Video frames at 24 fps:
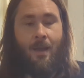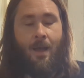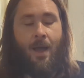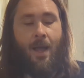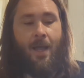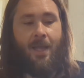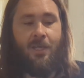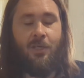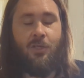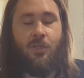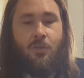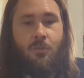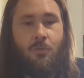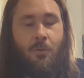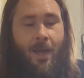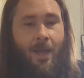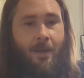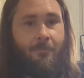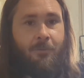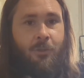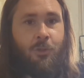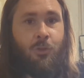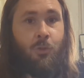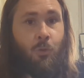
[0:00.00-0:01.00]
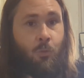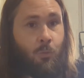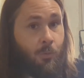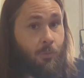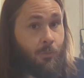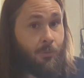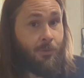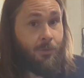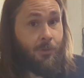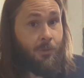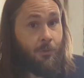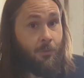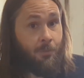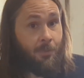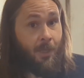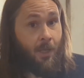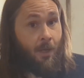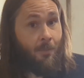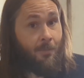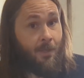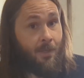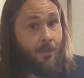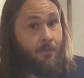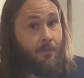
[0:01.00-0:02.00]
I do have a jeweler's loop
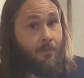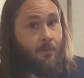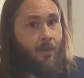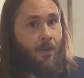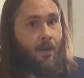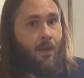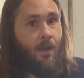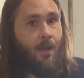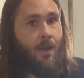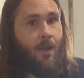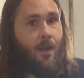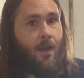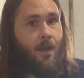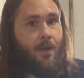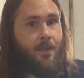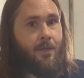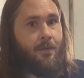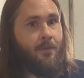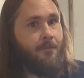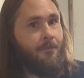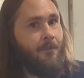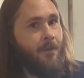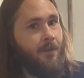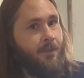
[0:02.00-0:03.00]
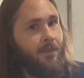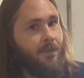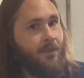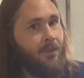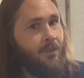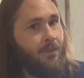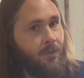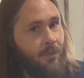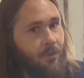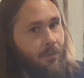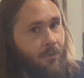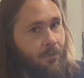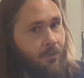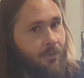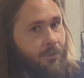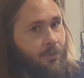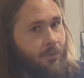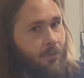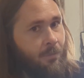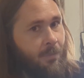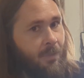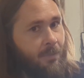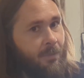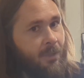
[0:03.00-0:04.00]
coming here very soon.
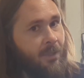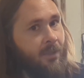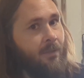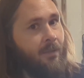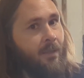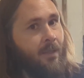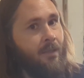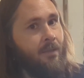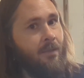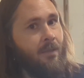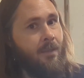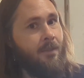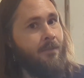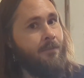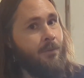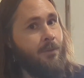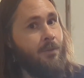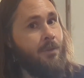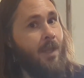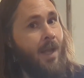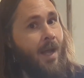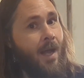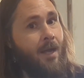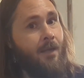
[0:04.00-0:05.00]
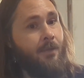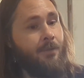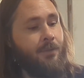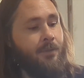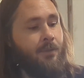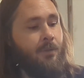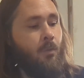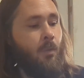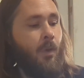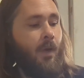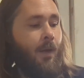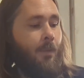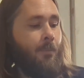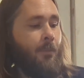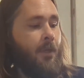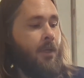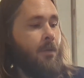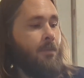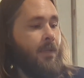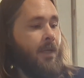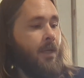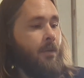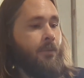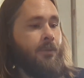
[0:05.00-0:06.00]
Should be getting delivered to the house, to where I'm going
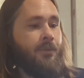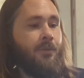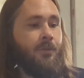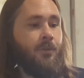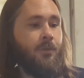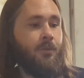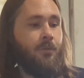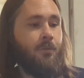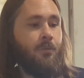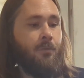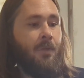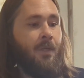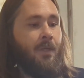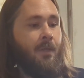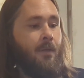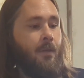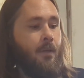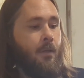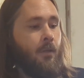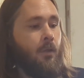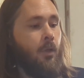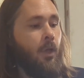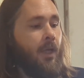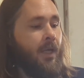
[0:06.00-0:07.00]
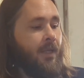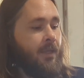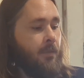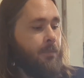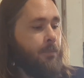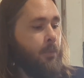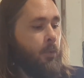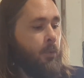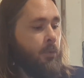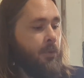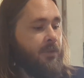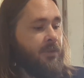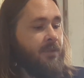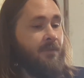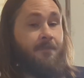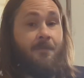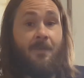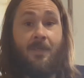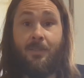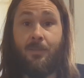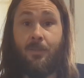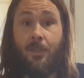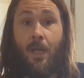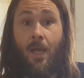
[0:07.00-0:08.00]
to be able to look at the pores of
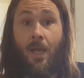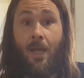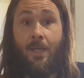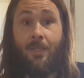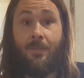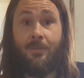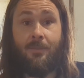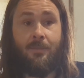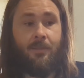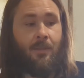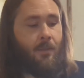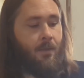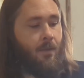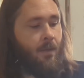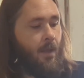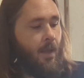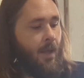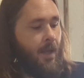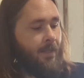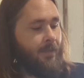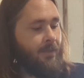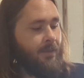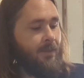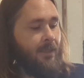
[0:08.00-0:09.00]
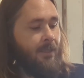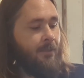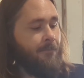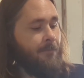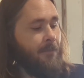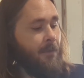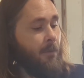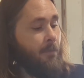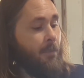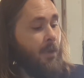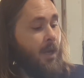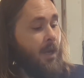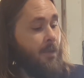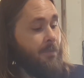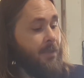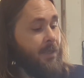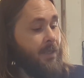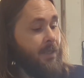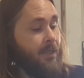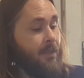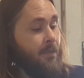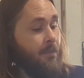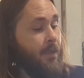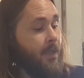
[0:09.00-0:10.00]
these guys and see if they're popping
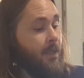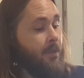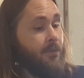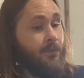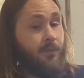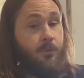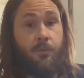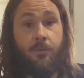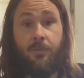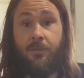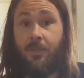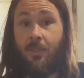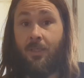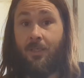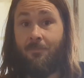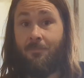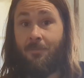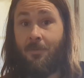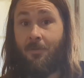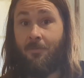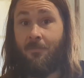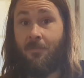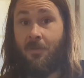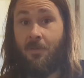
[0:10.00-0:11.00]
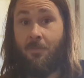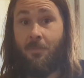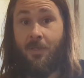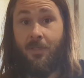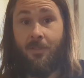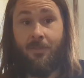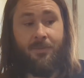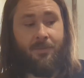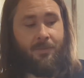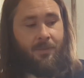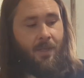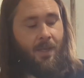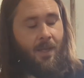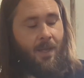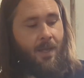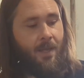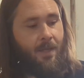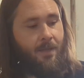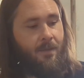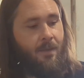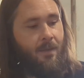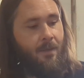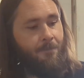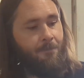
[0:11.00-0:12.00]
into males or seeing if they're females.
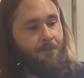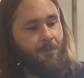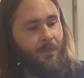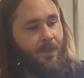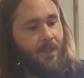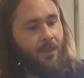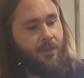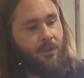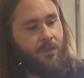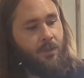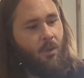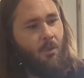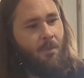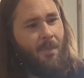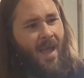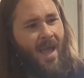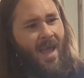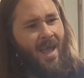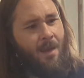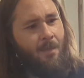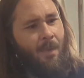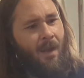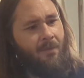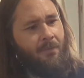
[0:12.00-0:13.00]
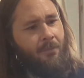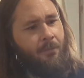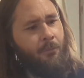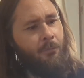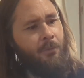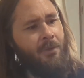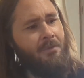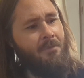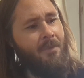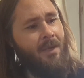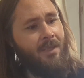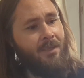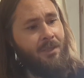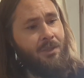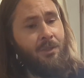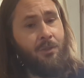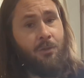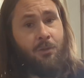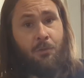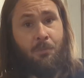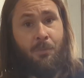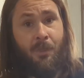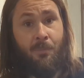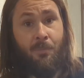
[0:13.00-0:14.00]
And so at about 3 months, you
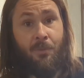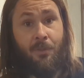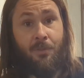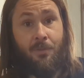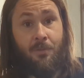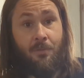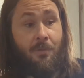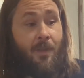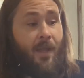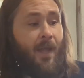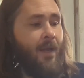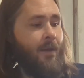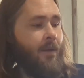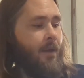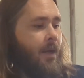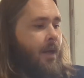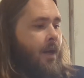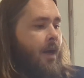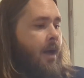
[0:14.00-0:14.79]
should be able to do that.